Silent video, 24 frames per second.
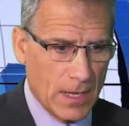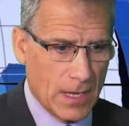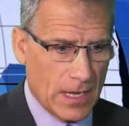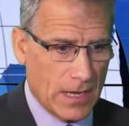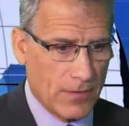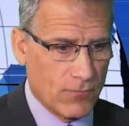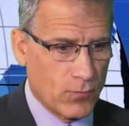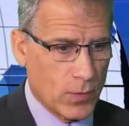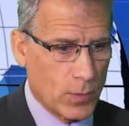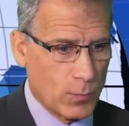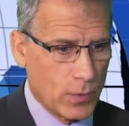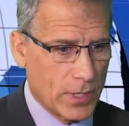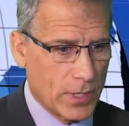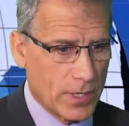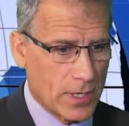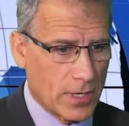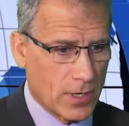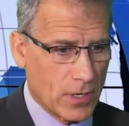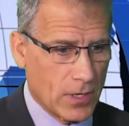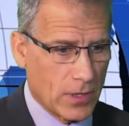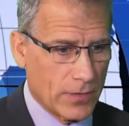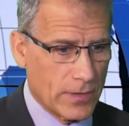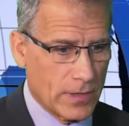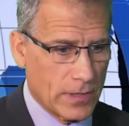of what we
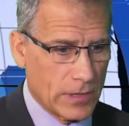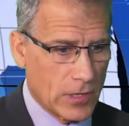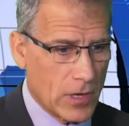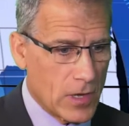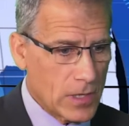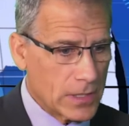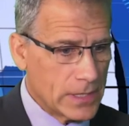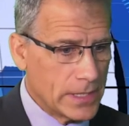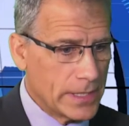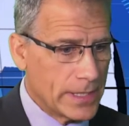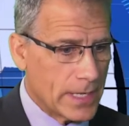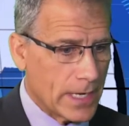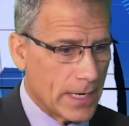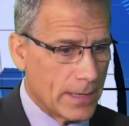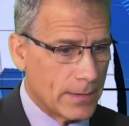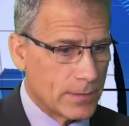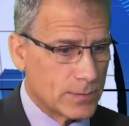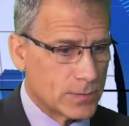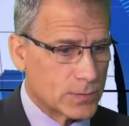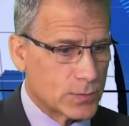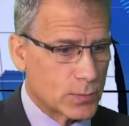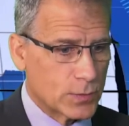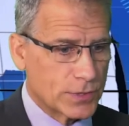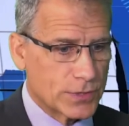call the long lead
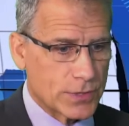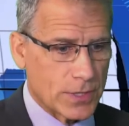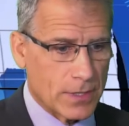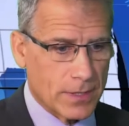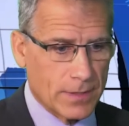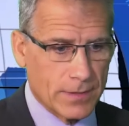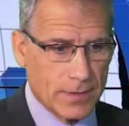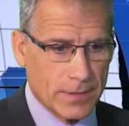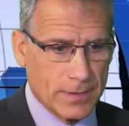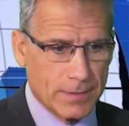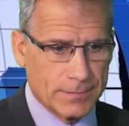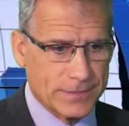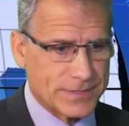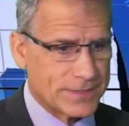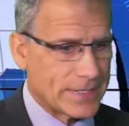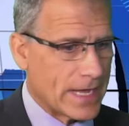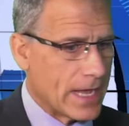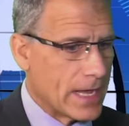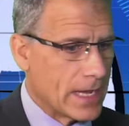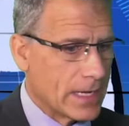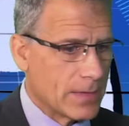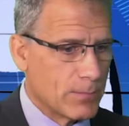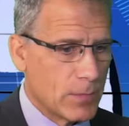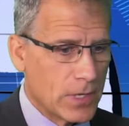items, which are the
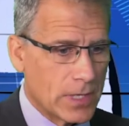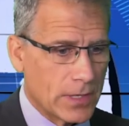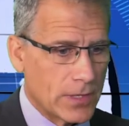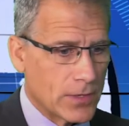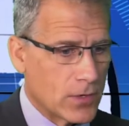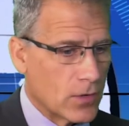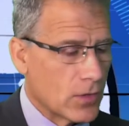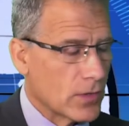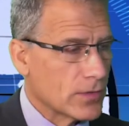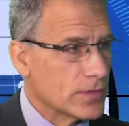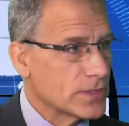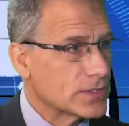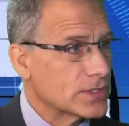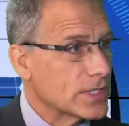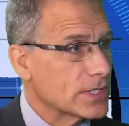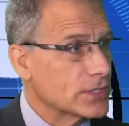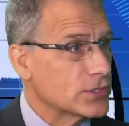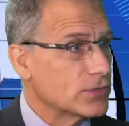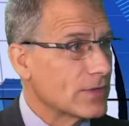sag mill and all these things.